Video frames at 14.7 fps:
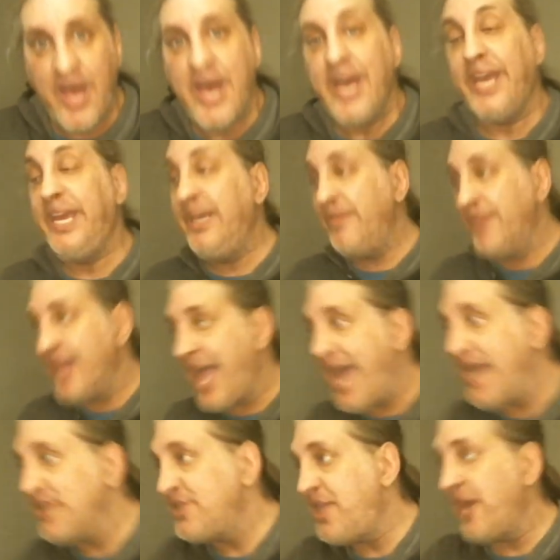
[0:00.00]
even
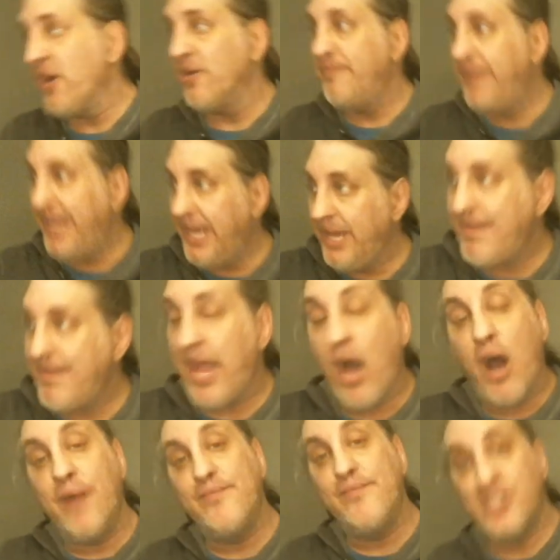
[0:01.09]
as they are being made
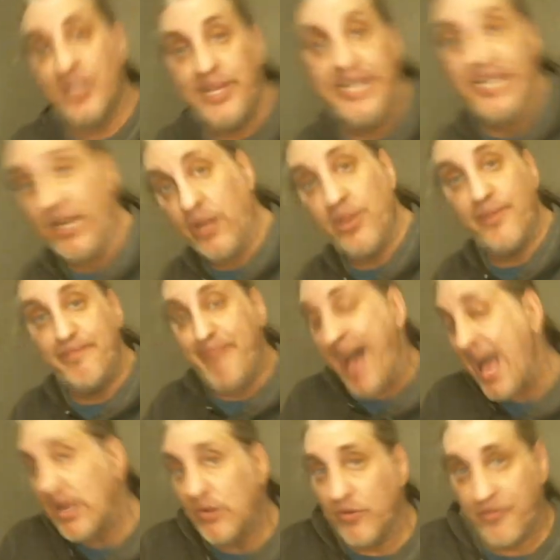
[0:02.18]
obsolete on the
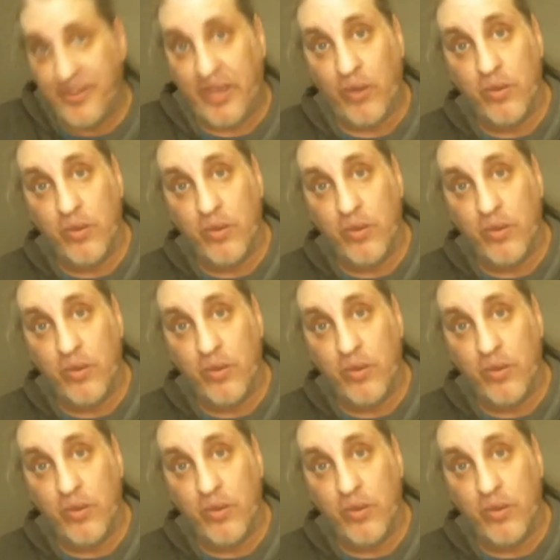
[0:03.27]
battlefield.